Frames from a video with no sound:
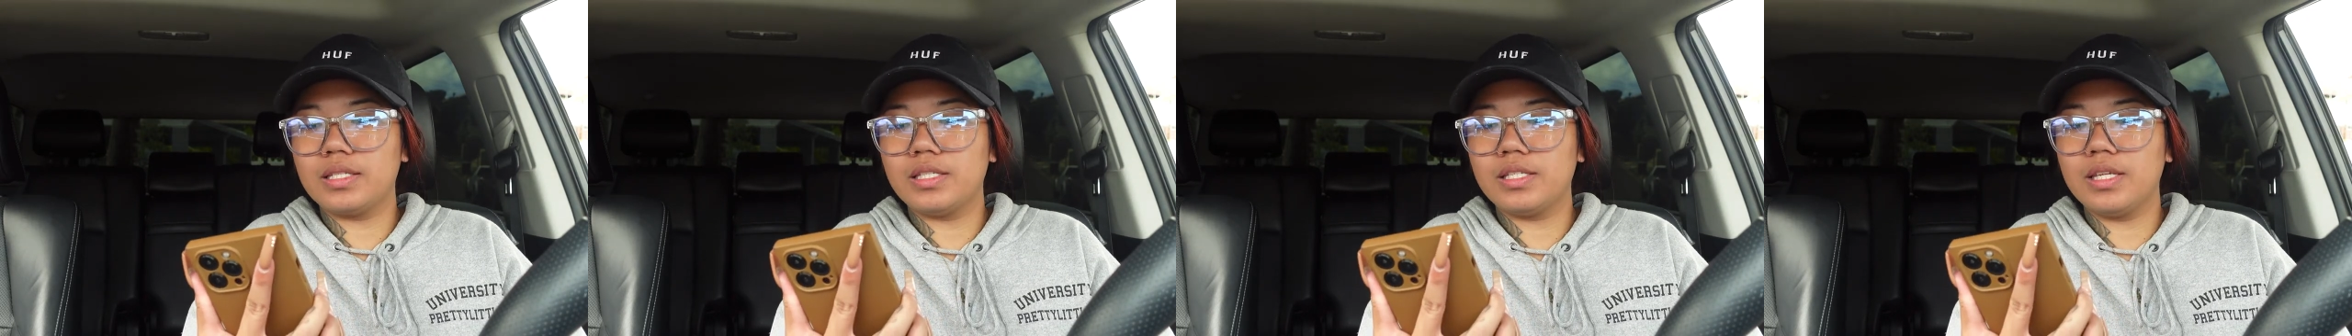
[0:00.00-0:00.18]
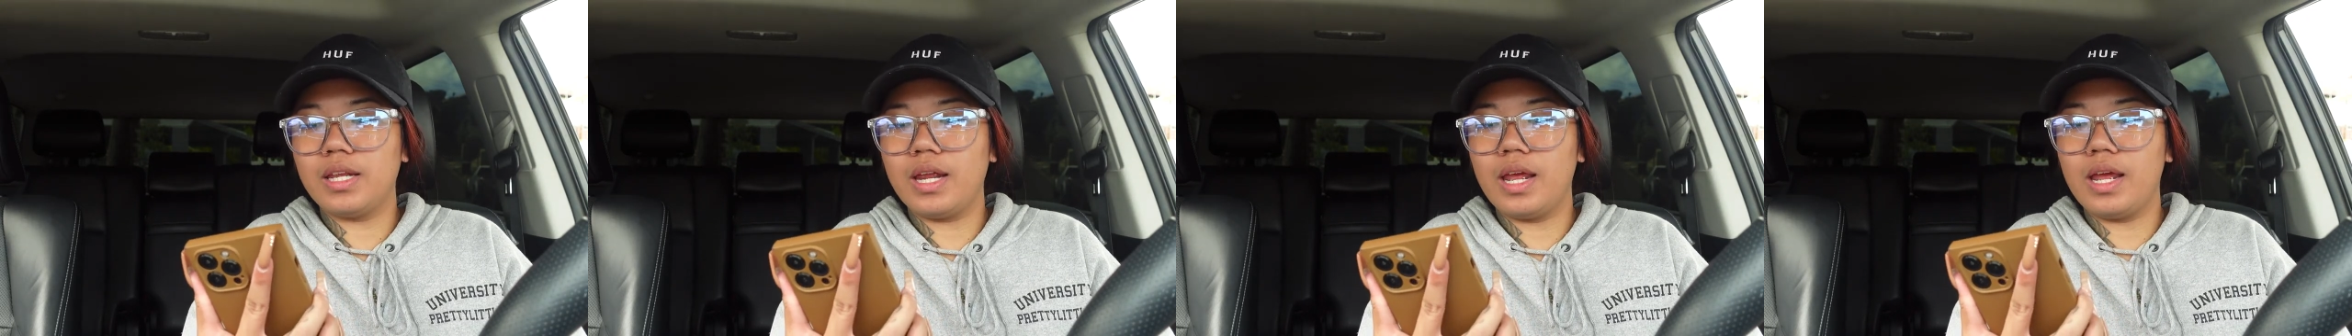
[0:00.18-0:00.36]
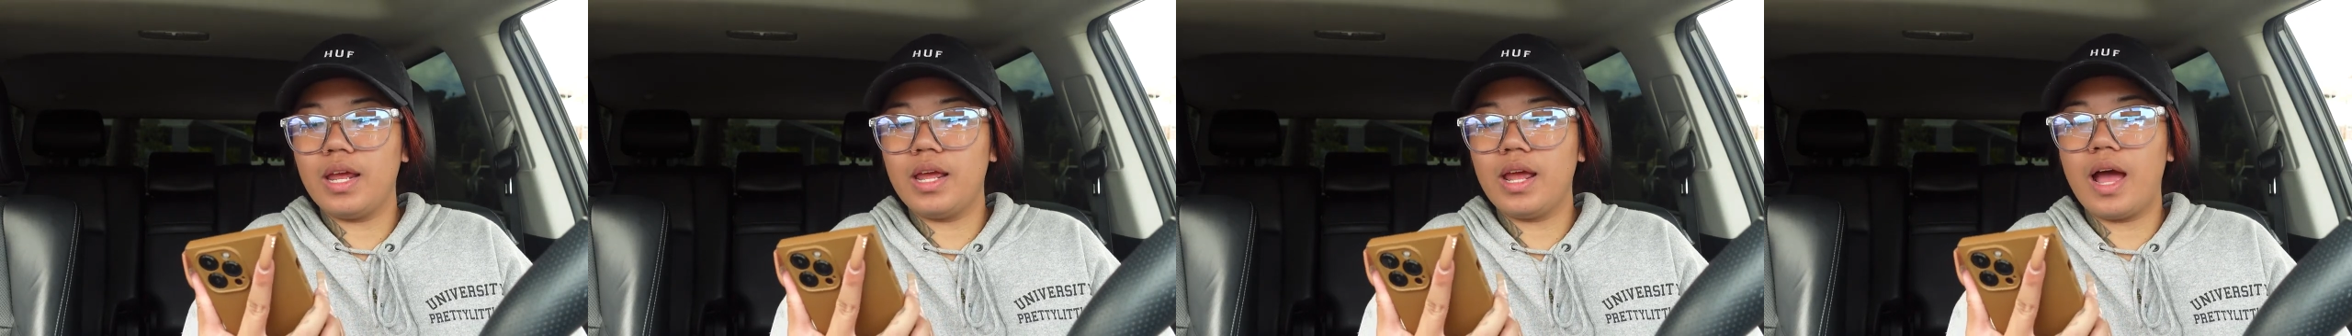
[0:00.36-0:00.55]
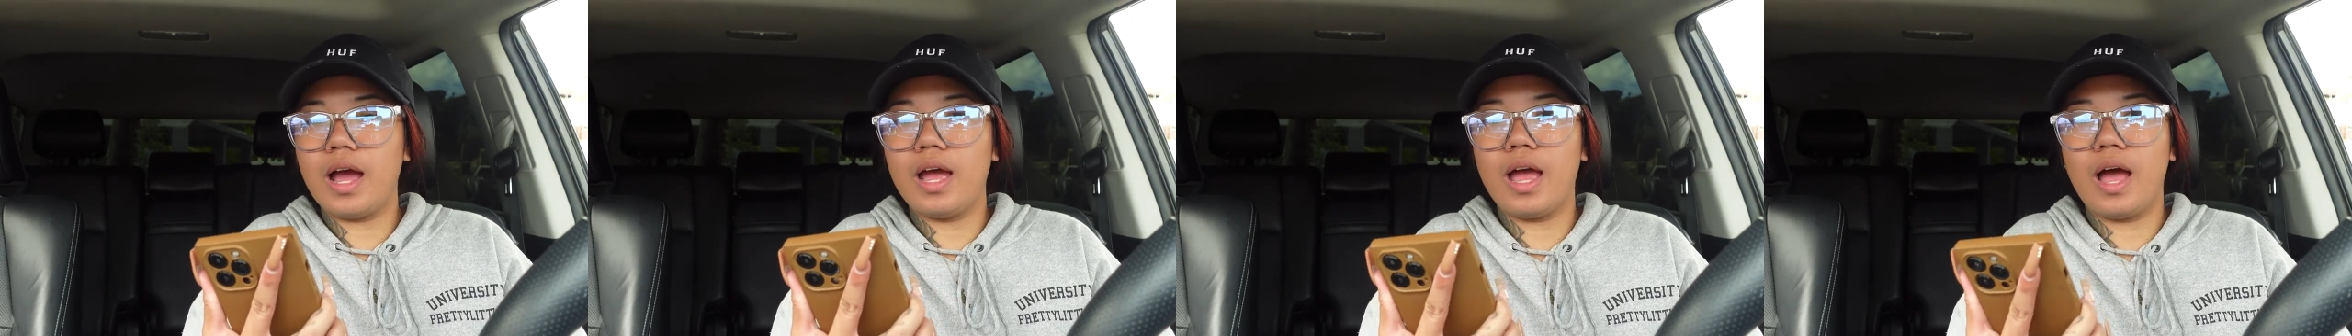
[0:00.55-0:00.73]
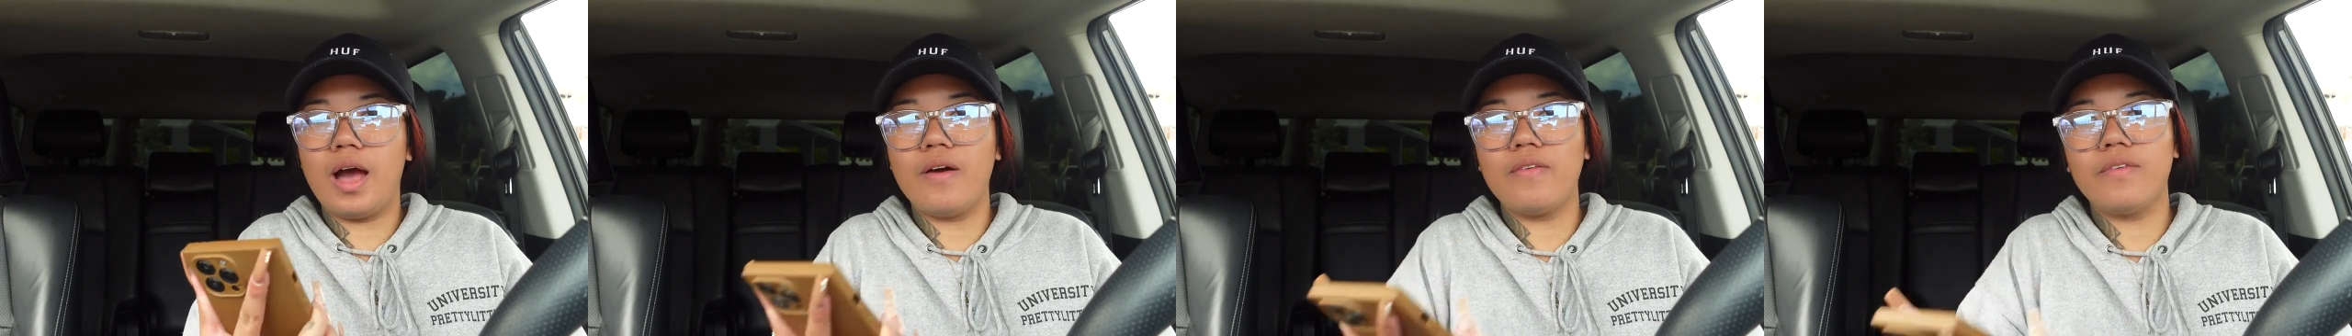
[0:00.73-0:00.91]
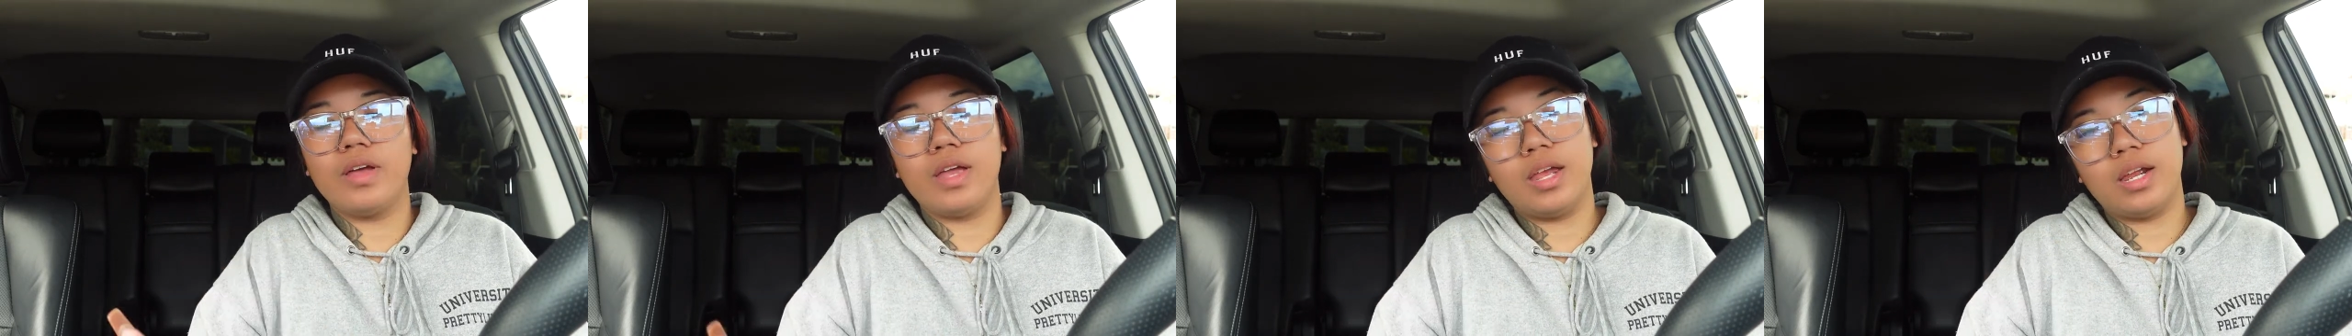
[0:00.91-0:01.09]
today I
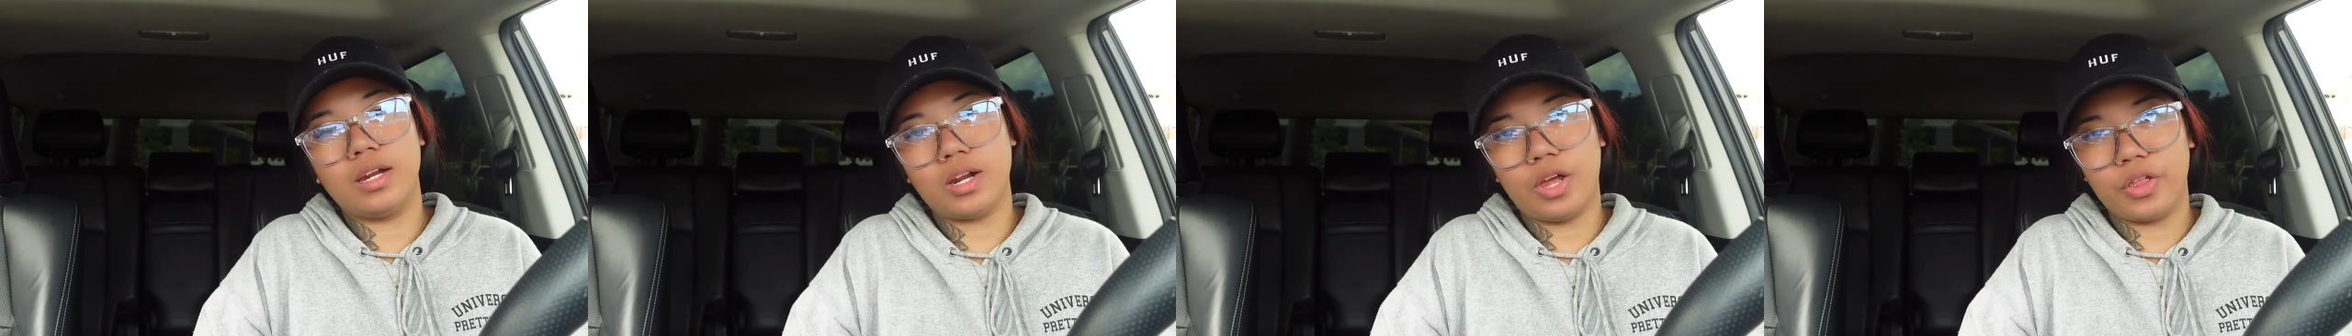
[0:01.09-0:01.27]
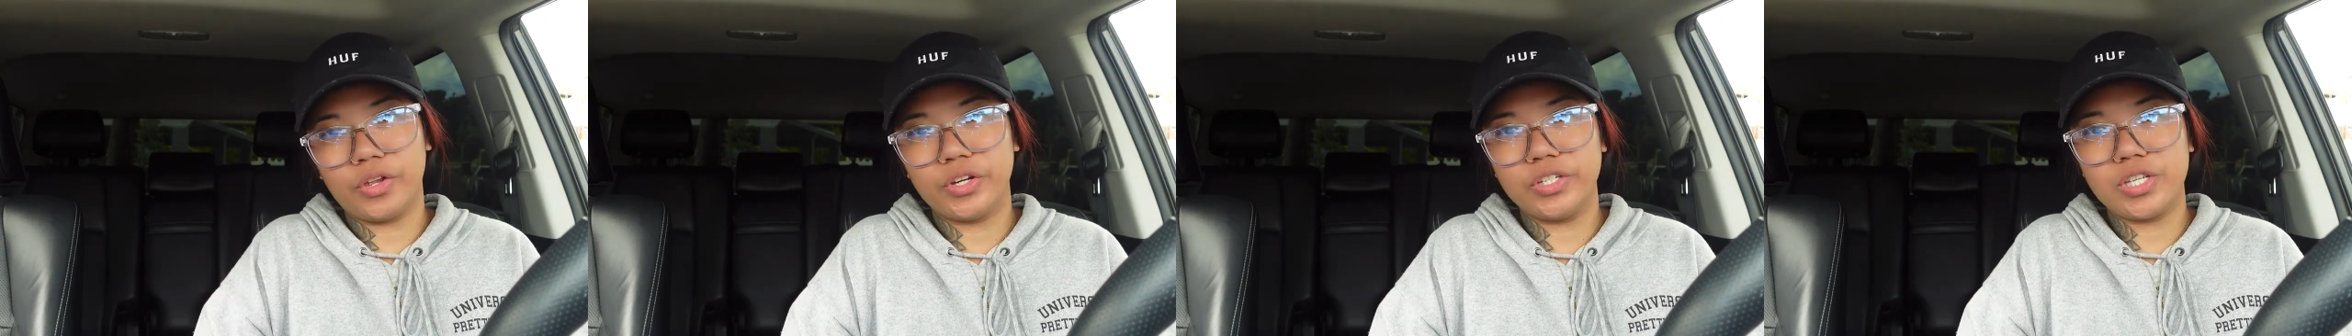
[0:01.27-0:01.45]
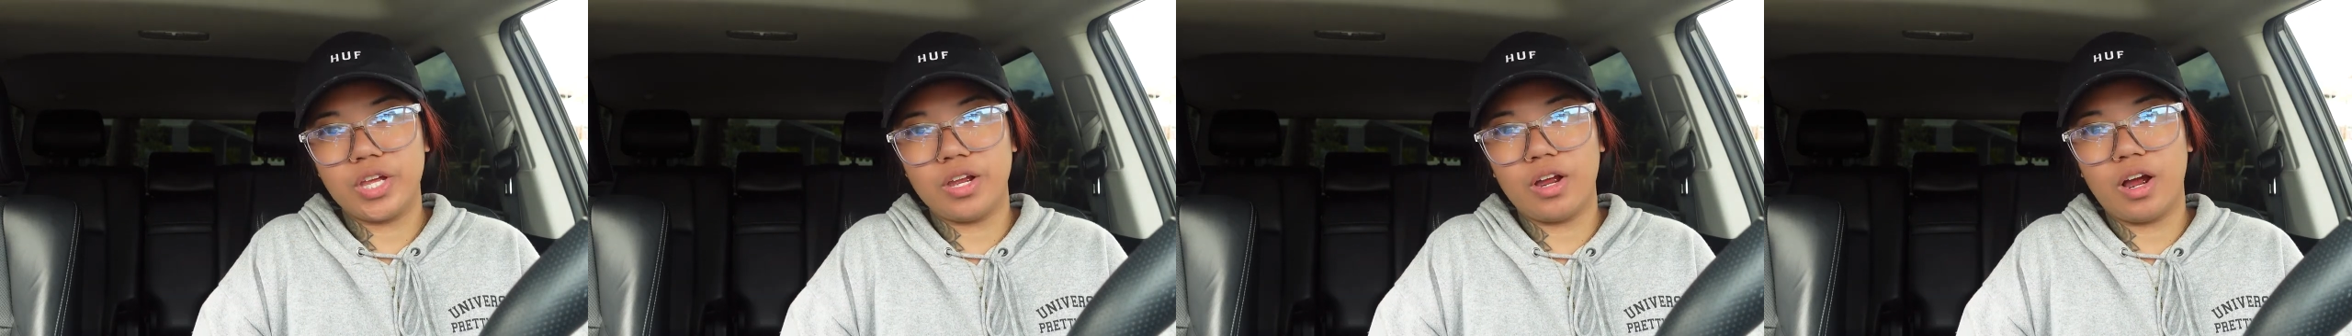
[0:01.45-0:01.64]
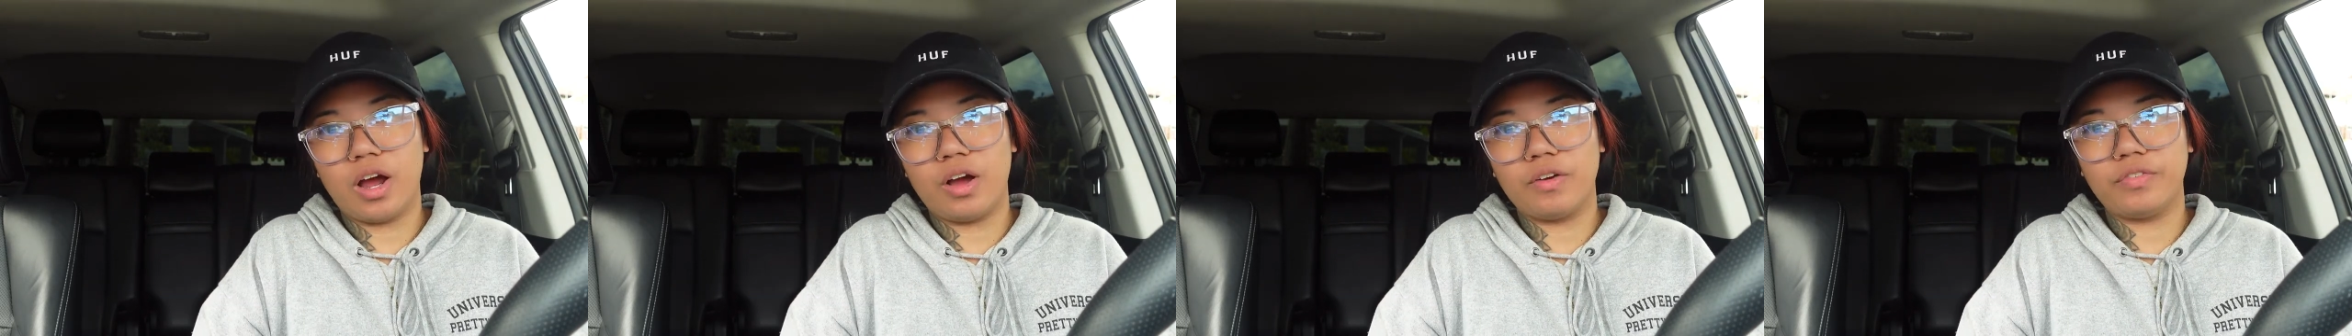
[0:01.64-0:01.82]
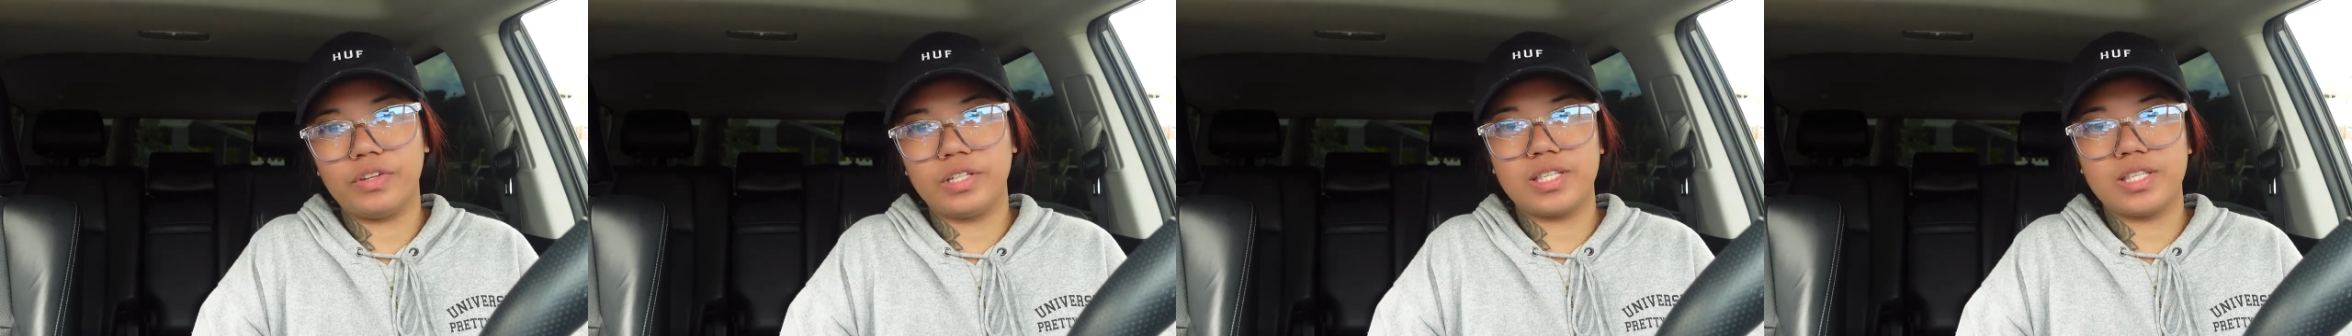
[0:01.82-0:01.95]
have another day off.